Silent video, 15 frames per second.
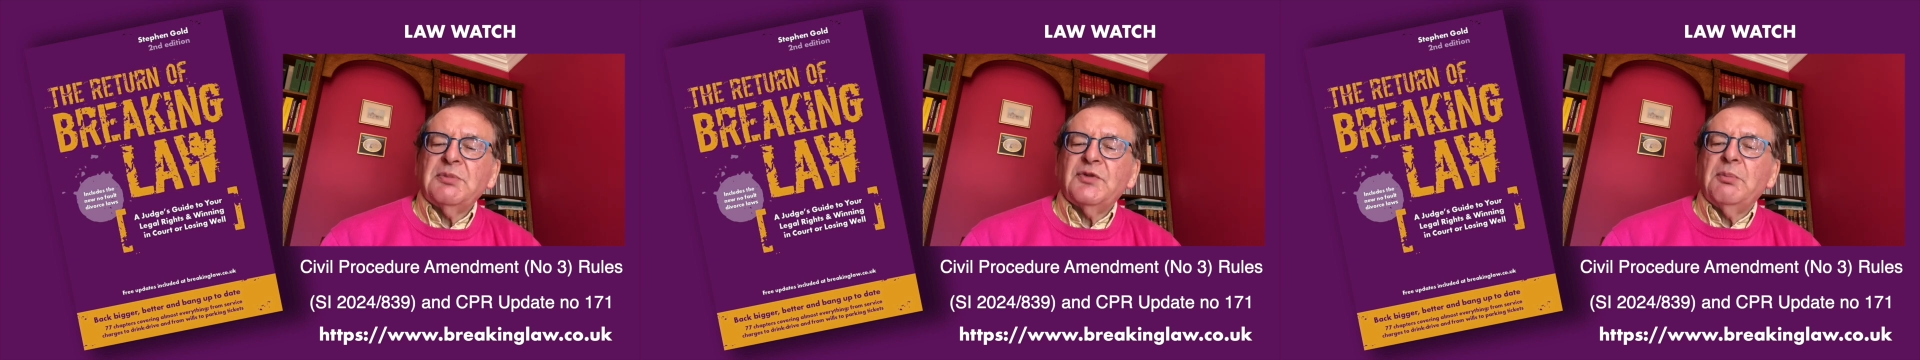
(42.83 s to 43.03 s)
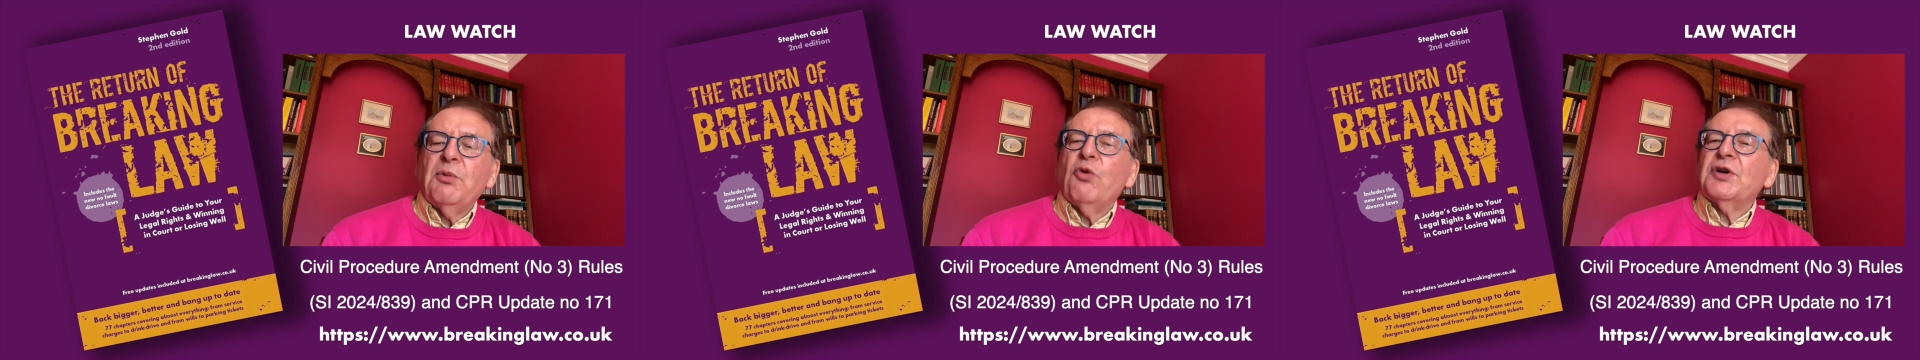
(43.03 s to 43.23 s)
of
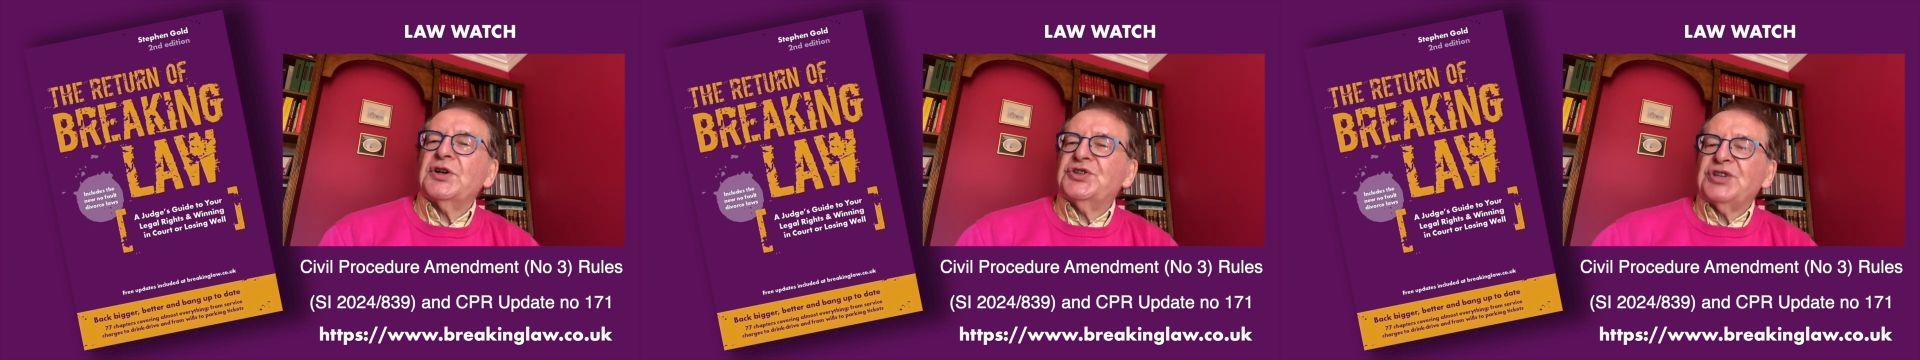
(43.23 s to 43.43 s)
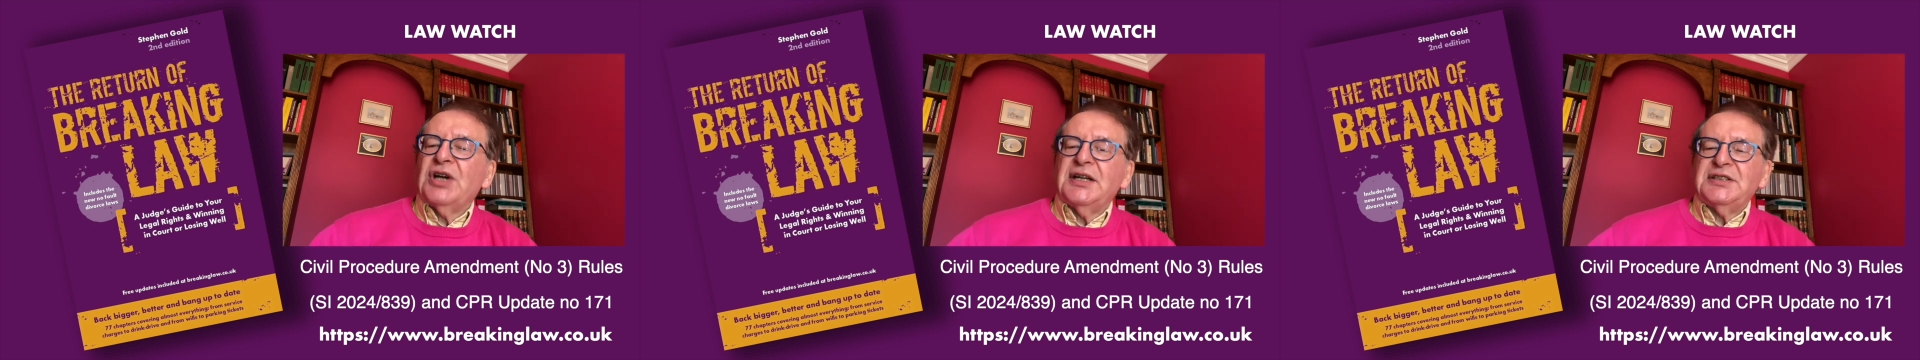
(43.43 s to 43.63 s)
the more
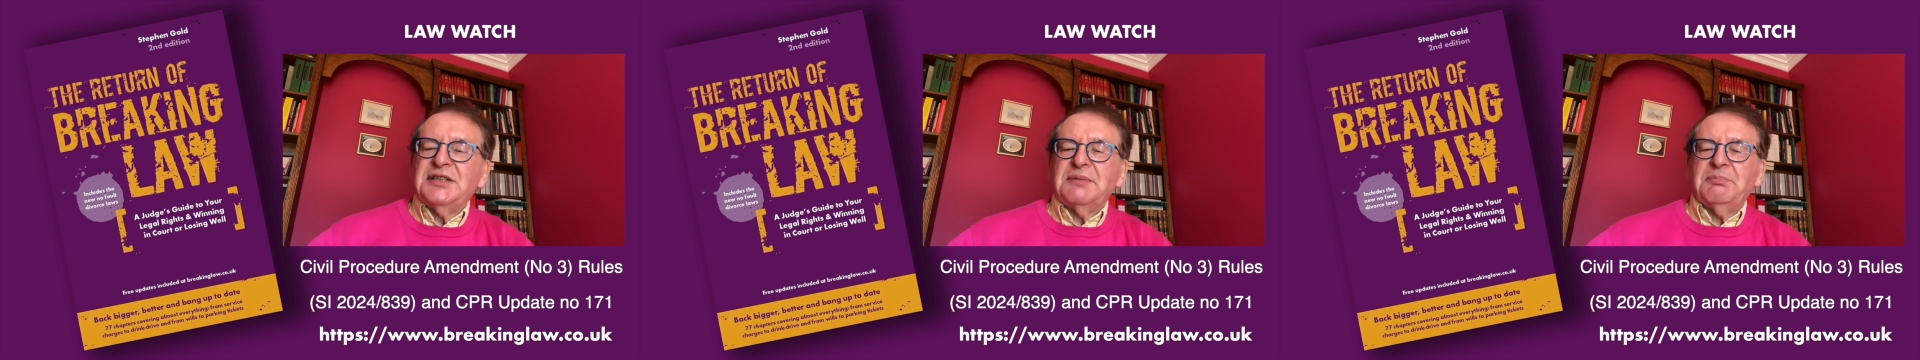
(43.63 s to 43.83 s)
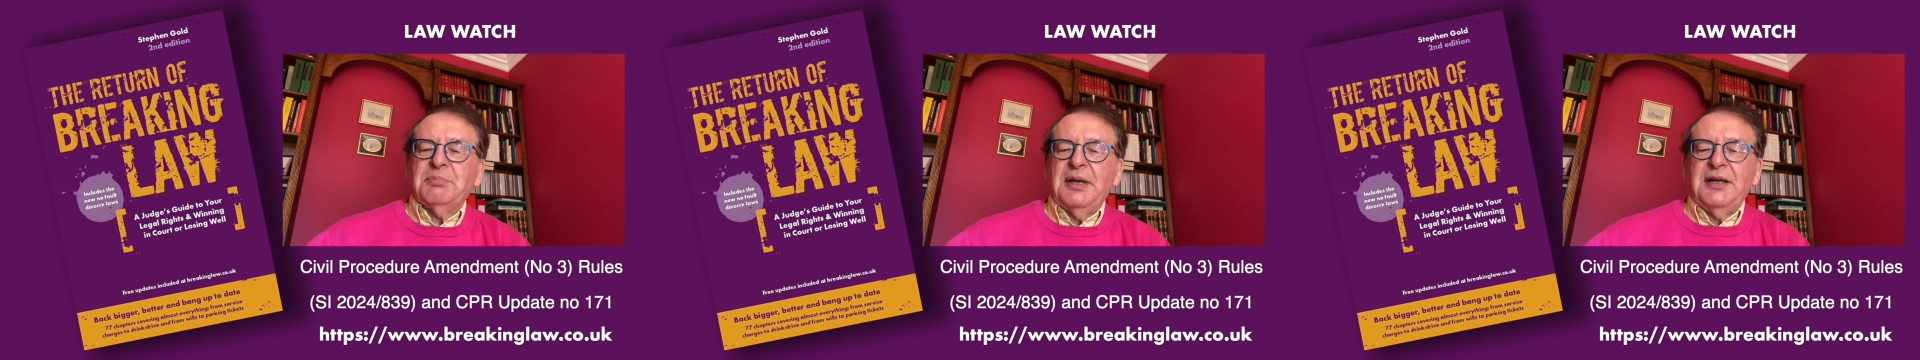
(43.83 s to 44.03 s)

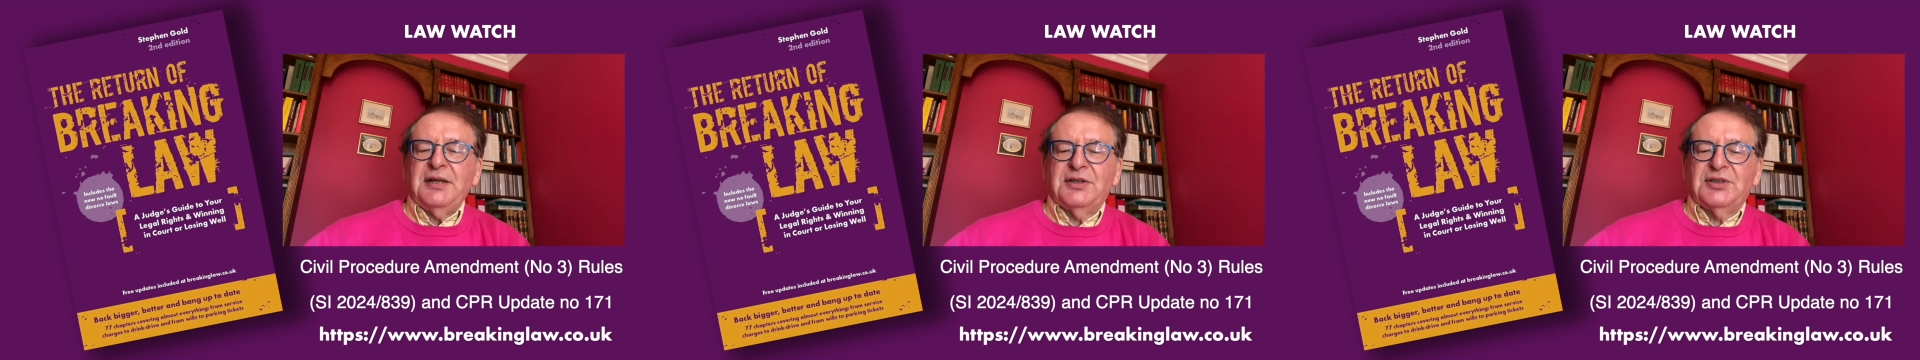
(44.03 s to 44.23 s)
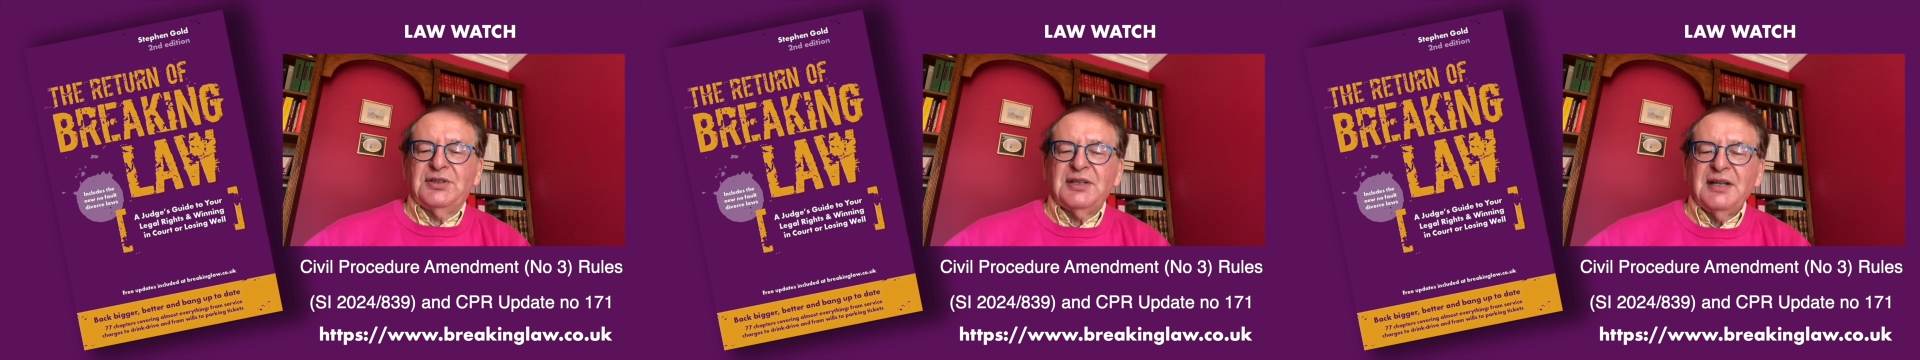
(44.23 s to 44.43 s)
exciting
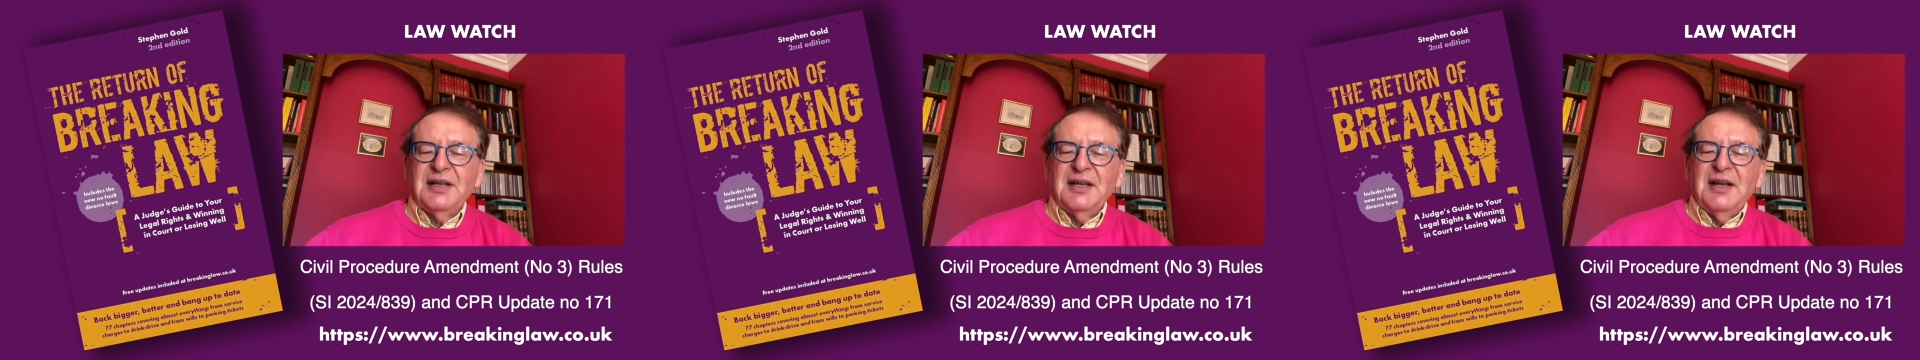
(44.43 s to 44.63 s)
bits.